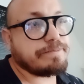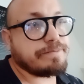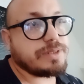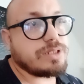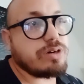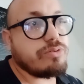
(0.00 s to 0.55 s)

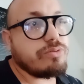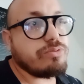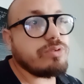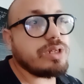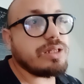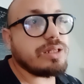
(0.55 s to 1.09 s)
So we
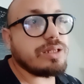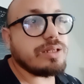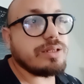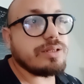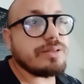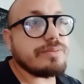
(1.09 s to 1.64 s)
will
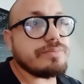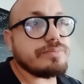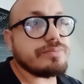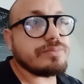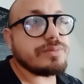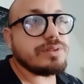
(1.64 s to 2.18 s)

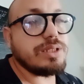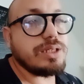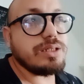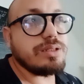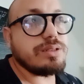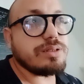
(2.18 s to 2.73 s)

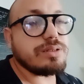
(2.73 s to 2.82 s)
need